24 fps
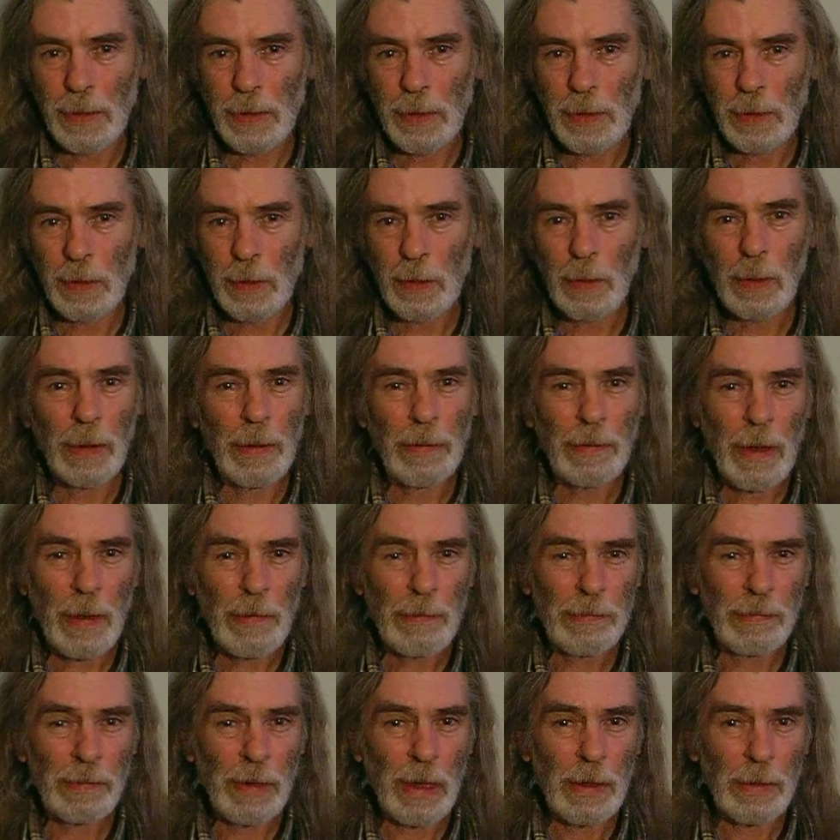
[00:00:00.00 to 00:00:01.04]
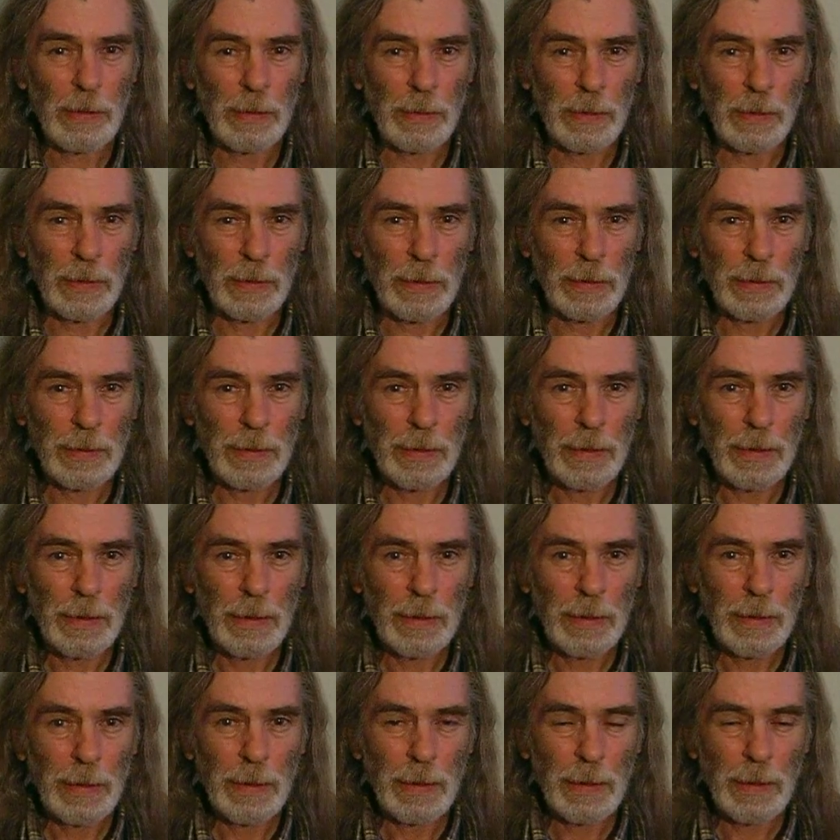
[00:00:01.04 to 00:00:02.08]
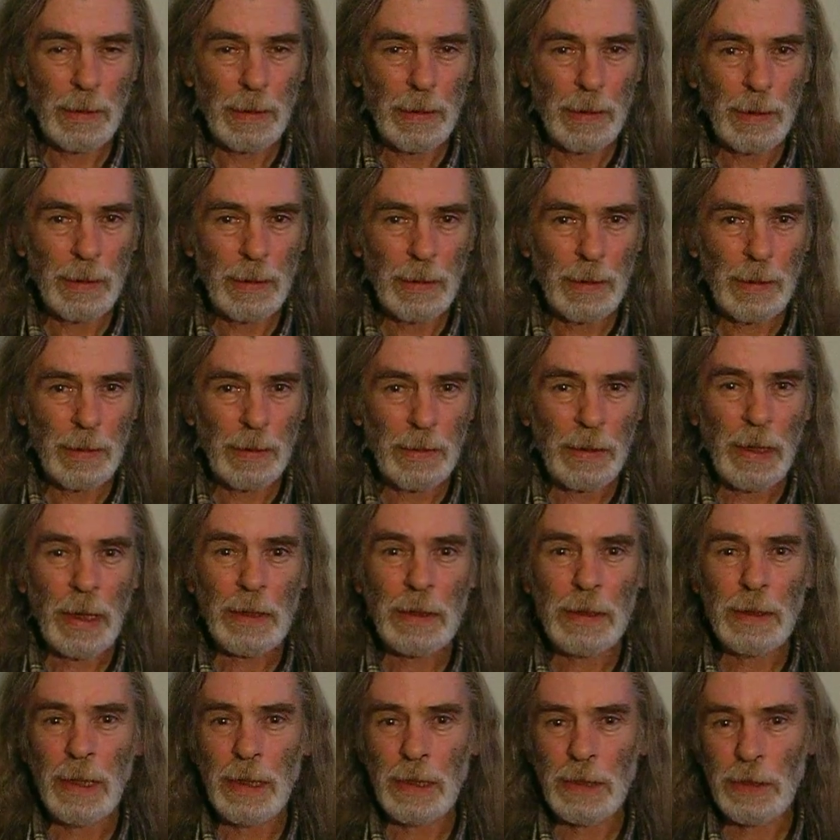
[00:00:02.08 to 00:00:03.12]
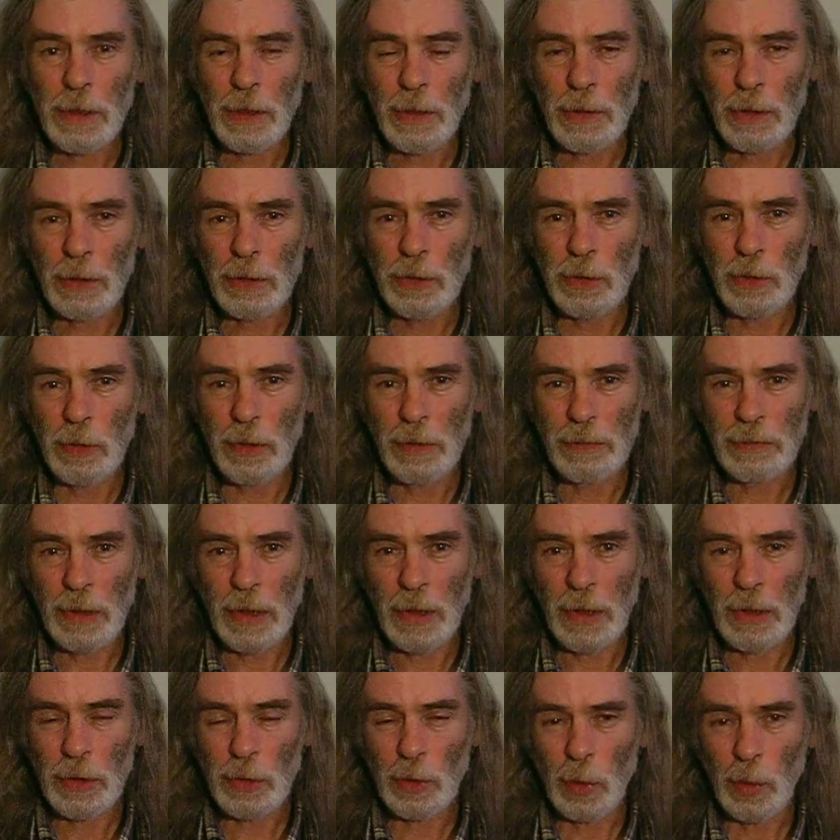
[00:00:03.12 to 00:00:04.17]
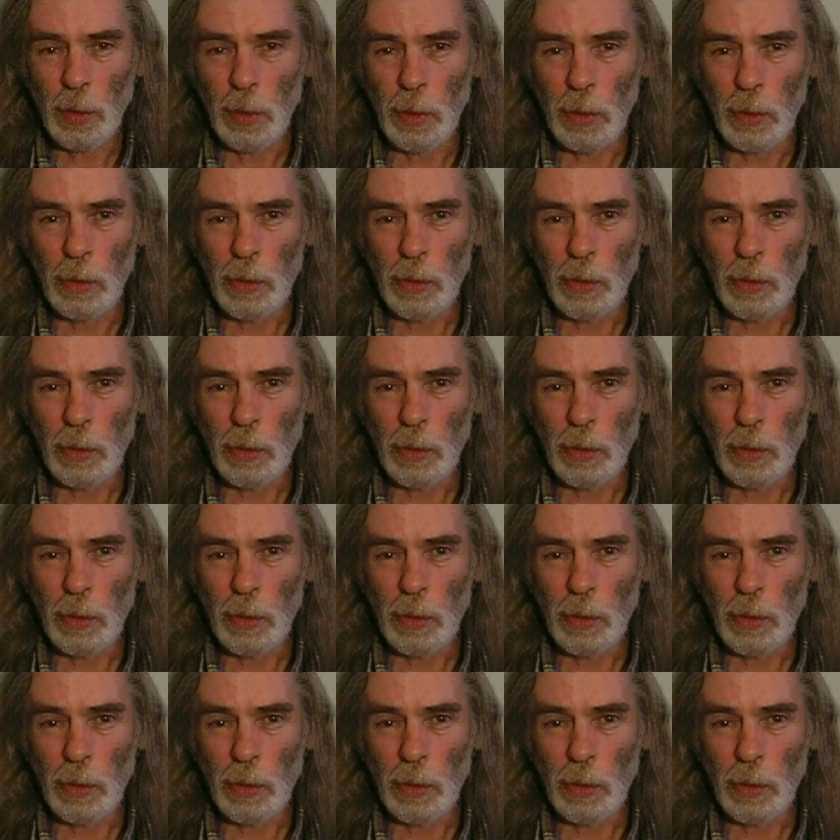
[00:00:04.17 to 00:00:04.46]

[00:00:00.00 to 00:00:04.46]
you will have found that nature that unifies all.